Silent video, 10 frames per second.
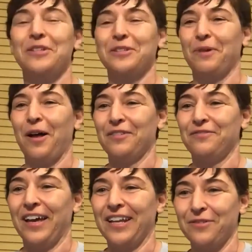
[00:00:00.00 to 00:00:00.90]
small
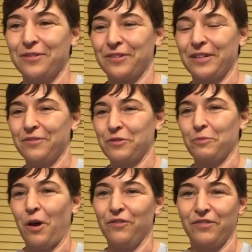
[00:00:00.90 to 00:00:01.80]
event. It was a
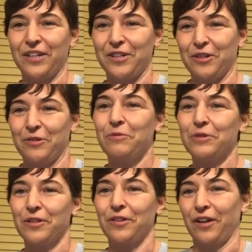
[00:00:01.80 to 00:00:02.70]
small venue. It
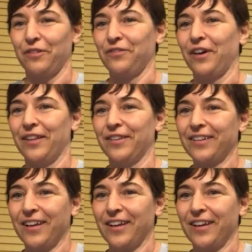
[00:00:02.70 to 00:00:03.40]
was a lot of fun.